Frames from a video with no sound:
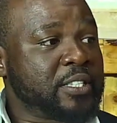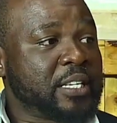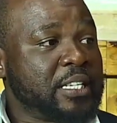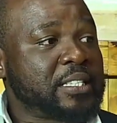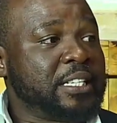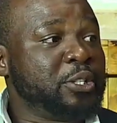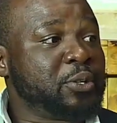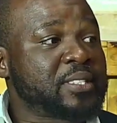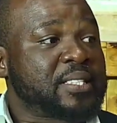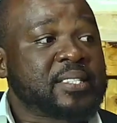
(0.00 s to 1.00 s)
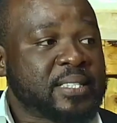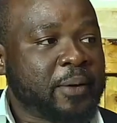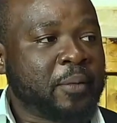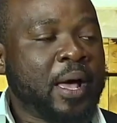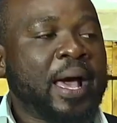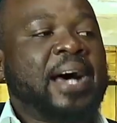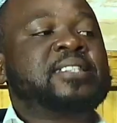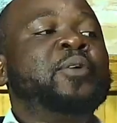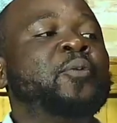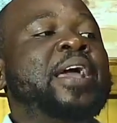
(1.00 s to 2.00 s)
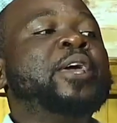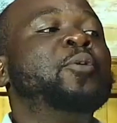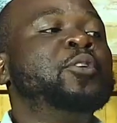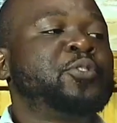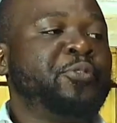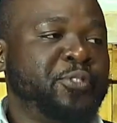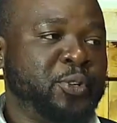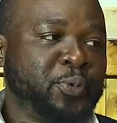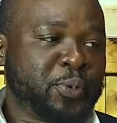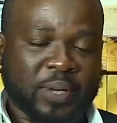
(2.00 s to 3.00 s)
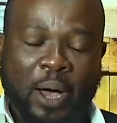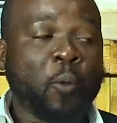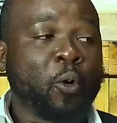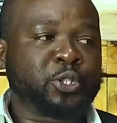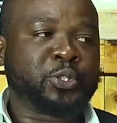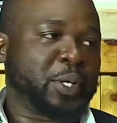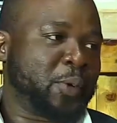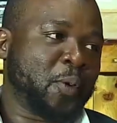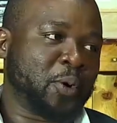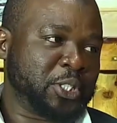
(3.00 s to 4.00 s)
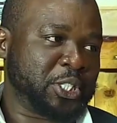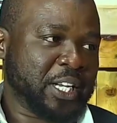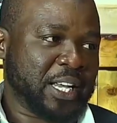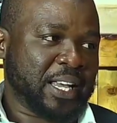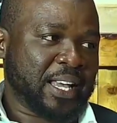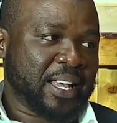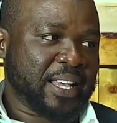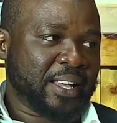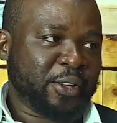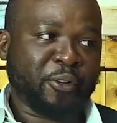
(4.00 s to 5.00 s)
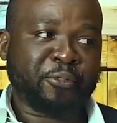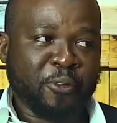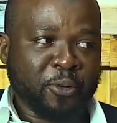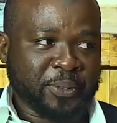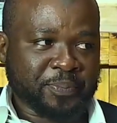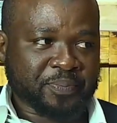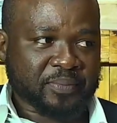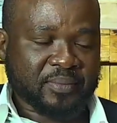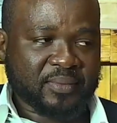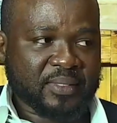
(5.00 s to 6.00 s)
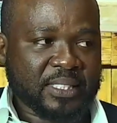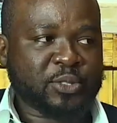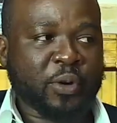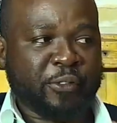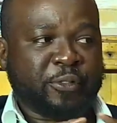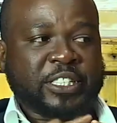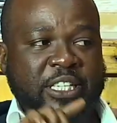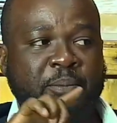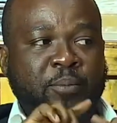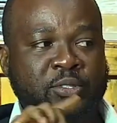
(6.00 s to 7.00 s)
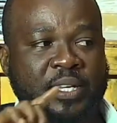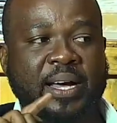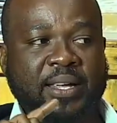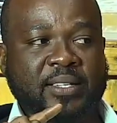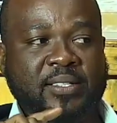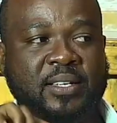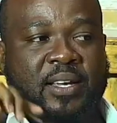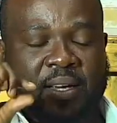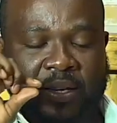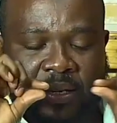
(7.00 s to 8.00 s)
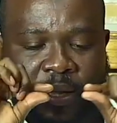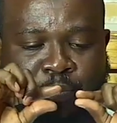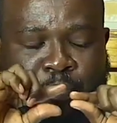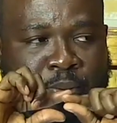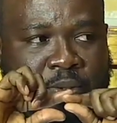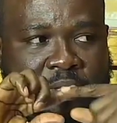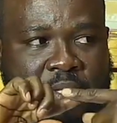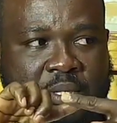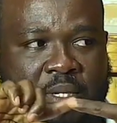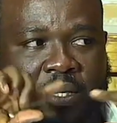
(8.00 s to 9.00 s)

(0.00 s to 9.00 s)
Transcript: So it's in your system. As and when he wants to view like what he watch your phone. So if you check most hackers, they put